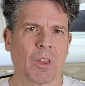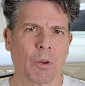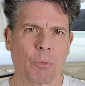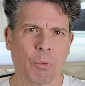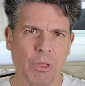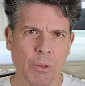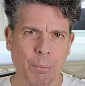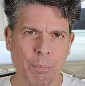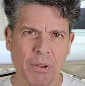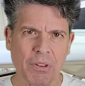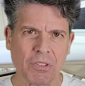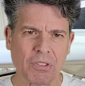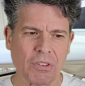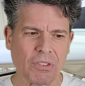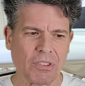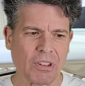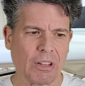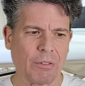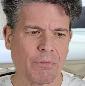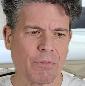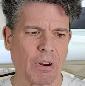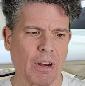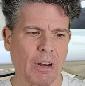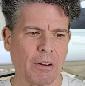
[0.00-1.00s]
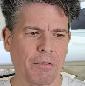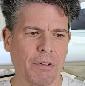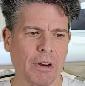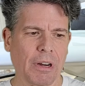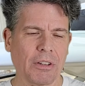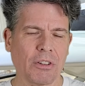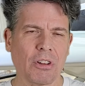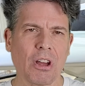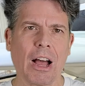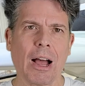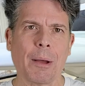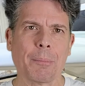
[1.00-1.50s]
And when the piston's at the very, very
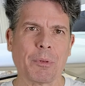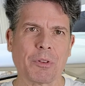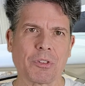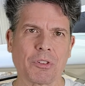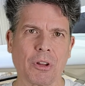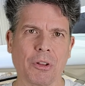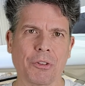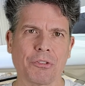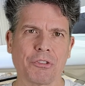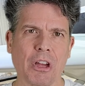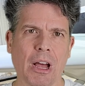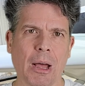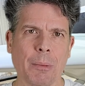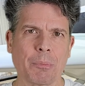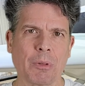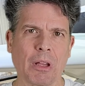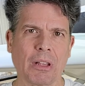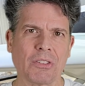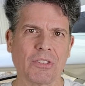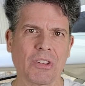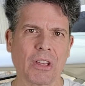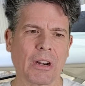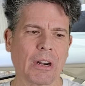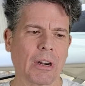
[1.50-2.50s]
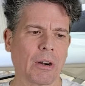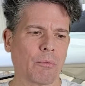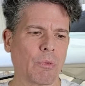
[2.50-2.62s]
top, it's called top dead center.